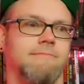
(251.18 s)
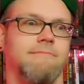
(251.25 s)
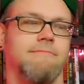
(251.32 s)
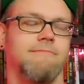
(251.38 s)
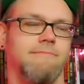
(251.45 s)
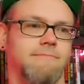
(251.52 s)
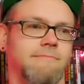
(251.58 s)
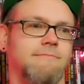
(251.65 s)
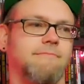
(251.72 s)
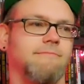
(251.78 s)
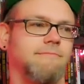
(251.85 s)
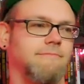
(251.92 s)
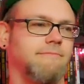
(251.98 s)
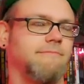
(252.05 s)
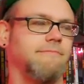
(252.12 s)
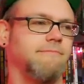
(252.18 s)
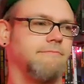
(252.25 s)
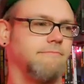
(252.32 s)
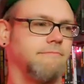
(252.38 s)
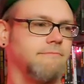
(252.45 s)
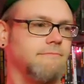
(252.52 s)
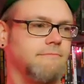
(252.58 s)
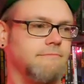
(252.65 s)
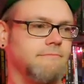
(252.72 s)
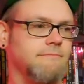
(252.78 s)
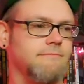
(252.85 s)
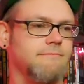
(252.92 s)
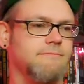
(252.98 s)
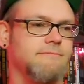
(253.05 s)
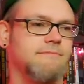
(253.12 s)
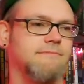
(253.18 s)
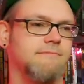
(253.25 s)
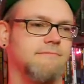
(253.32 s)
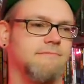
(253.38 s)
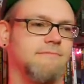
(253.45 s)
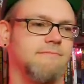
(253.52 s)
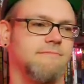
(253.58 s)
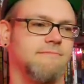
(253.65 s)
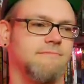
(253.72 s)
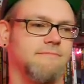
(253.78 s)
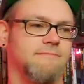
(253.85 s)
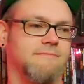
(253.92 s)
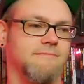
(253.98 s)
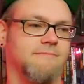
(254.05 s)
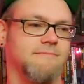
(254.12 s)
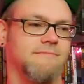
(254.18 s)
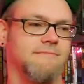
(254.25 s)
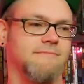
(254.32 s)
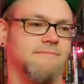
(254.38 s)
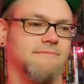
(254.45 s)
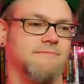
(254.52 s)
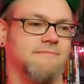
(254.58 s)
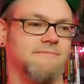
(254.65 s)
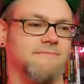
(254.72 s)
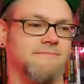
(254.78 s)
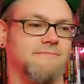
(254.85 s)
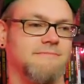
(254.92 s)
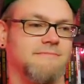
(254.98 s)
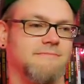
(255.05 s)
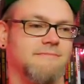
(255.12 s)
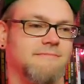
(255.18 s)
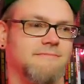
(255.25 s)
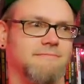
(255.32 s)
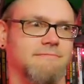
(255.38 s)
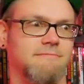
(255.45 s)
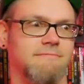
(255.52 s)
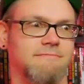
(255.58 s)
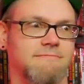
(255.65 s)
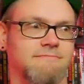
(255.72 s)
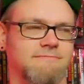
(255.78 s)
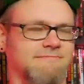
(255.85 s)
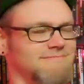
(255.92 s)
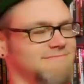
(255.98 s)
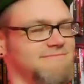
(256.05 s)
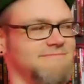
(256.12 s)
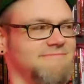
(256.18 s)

The person shown says nothing.